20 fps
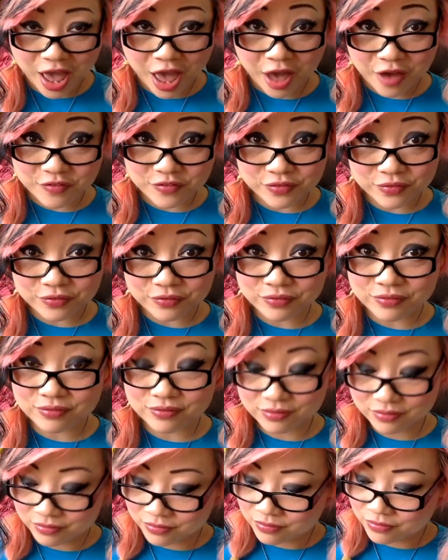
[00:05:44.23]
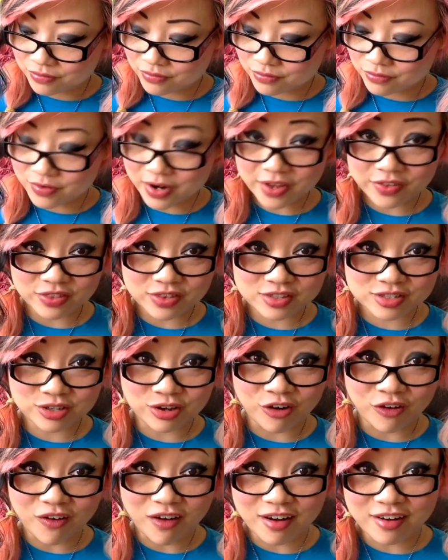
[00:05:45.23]
I haven't read this
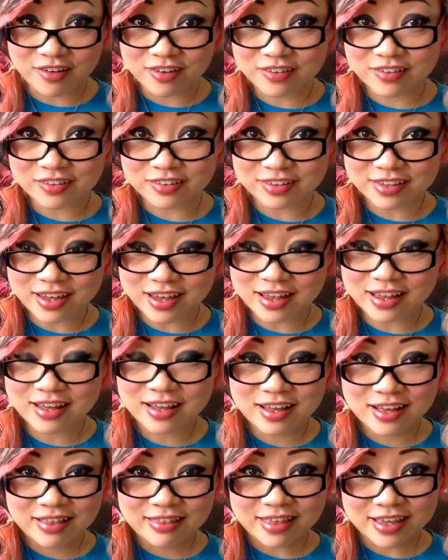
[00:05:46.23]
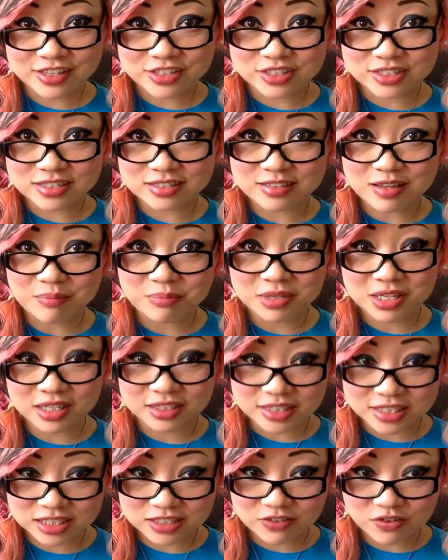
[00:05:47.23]
whole article yet. Like she sent me
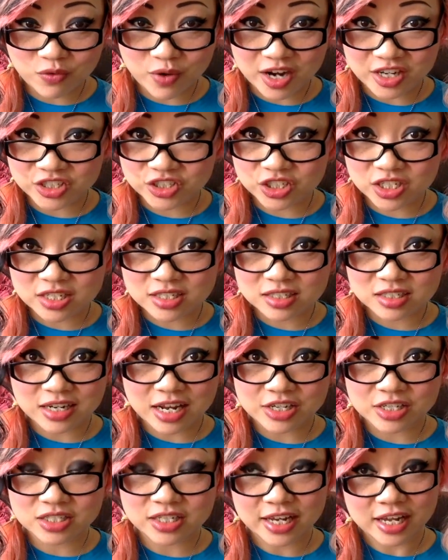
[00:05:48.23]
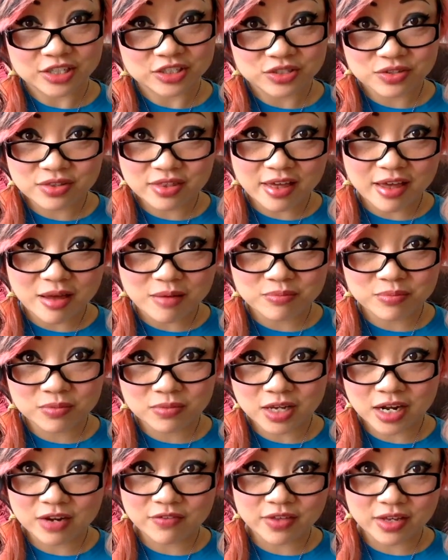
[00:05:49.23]
a list of questions and I just answered them
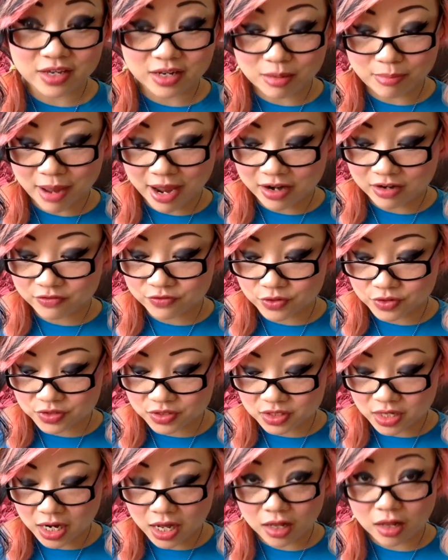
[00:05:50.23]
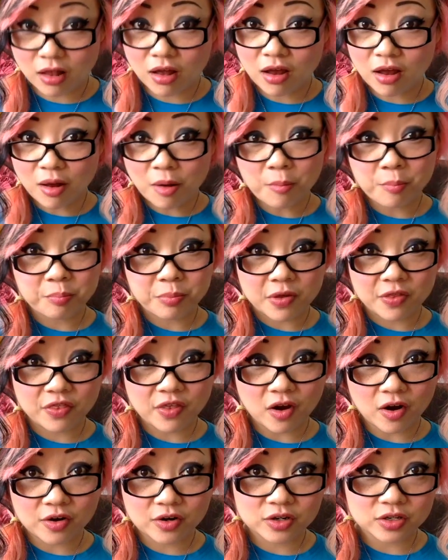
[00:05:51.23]
kind of like in a back and forth style, but
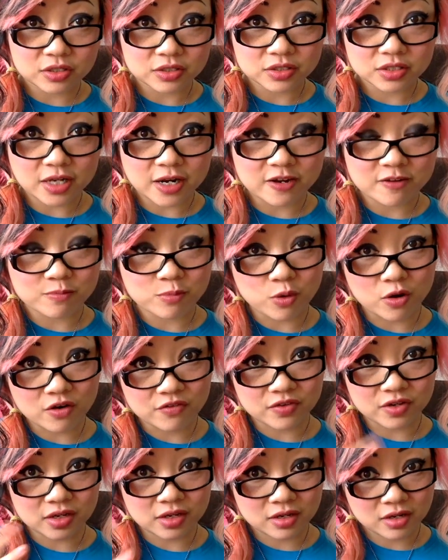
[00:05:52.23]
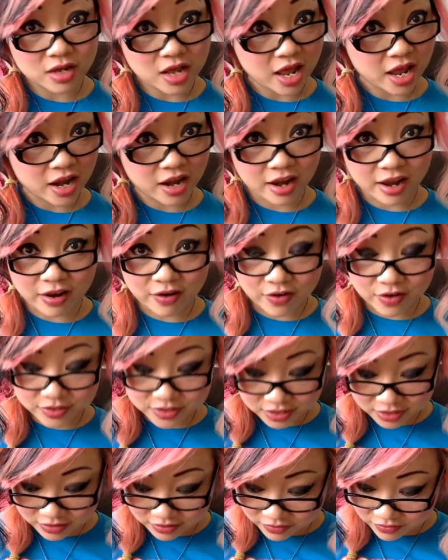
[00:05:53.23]
the article is kind of more of a, a
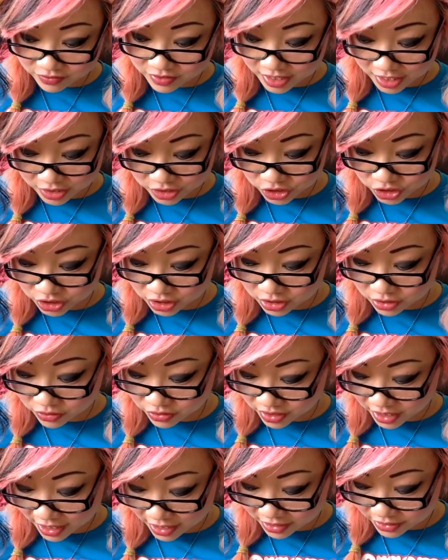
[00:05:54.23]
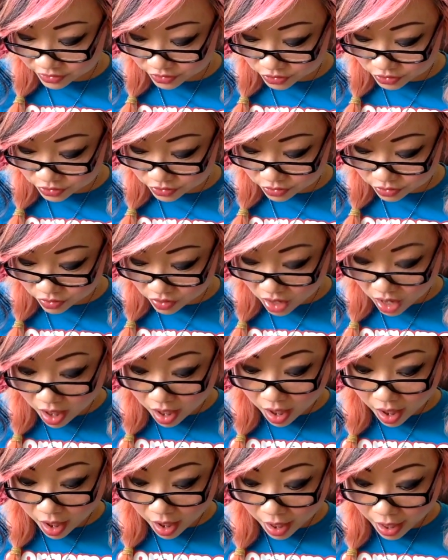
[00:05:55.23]
narrative that she created, so
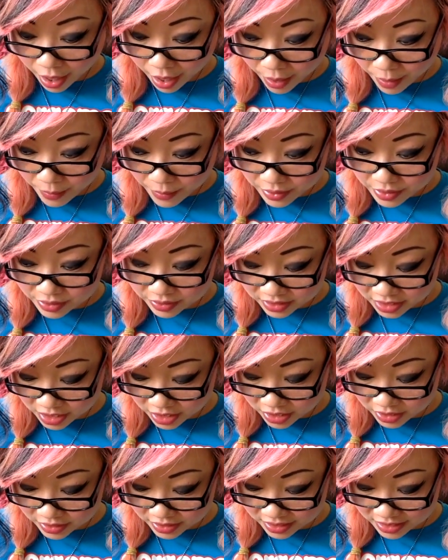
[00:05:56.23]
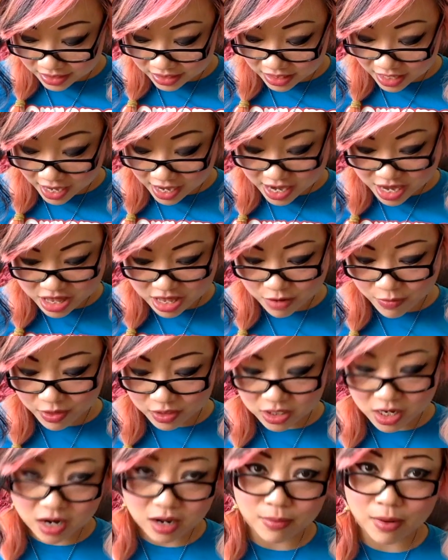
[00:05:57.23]
I will take a look at that. I think we
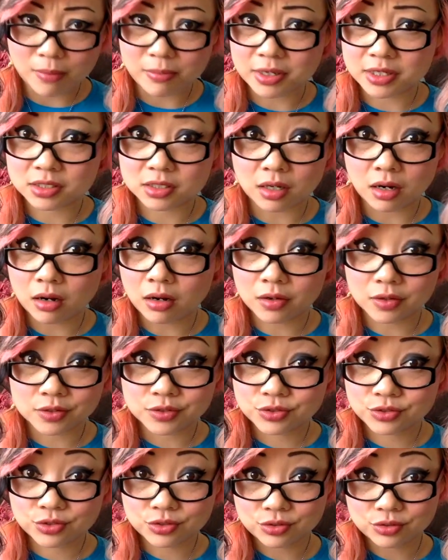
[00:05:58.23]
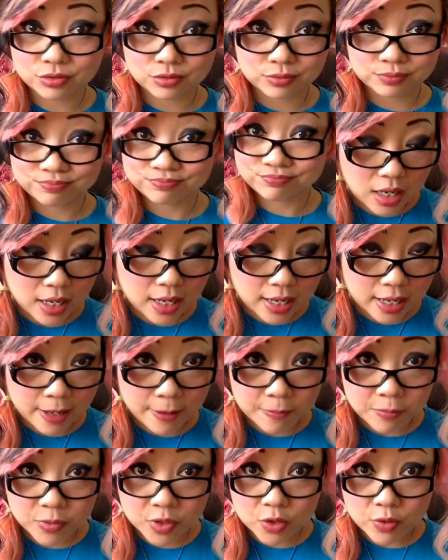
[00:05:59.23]
talk about my dogs too.
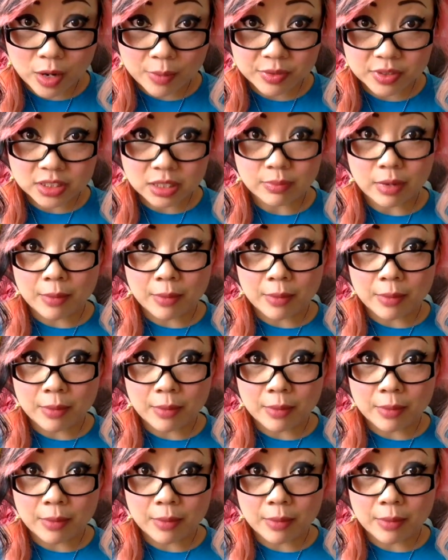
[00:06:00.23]
I'm going to wrap this up.